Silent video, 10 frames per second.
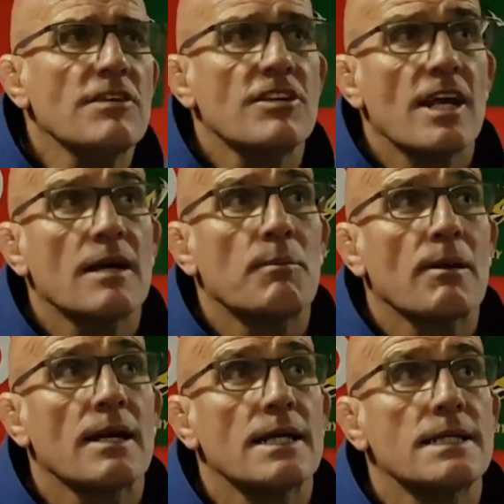He's a young
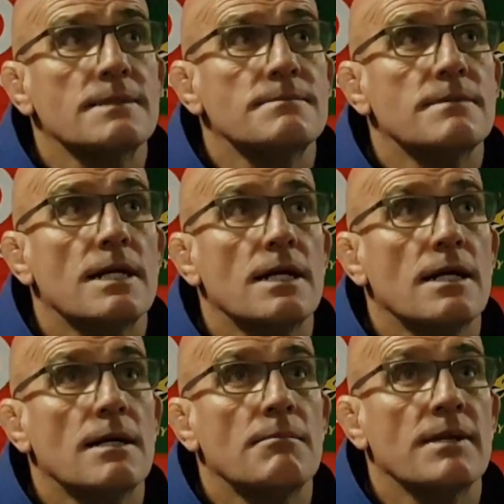player.
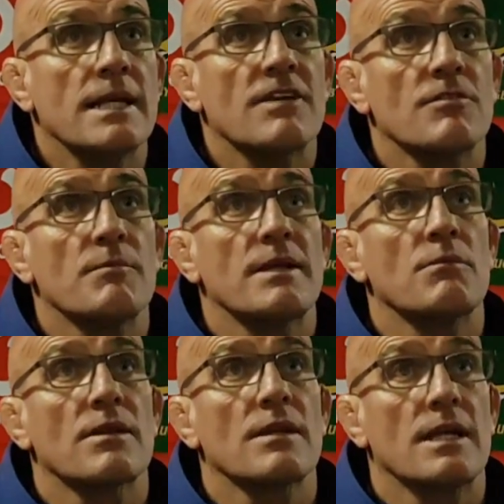He's
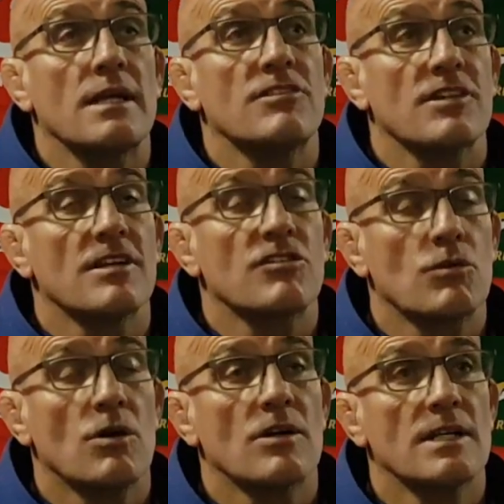in the
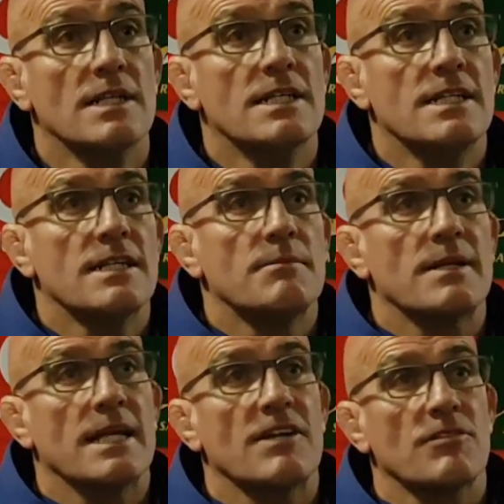squad,
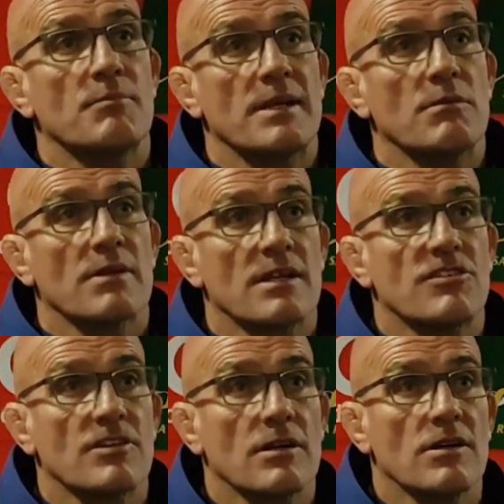but he hasn't been with
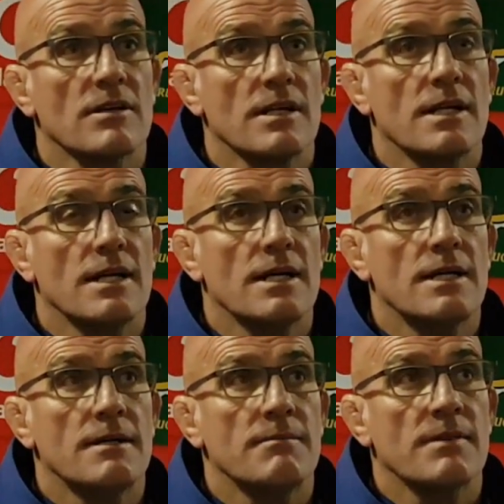us a lot.
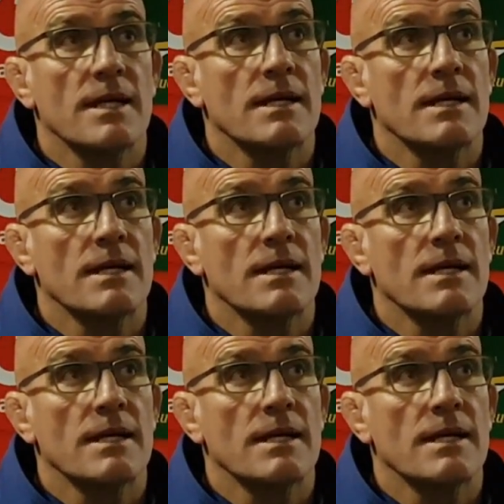The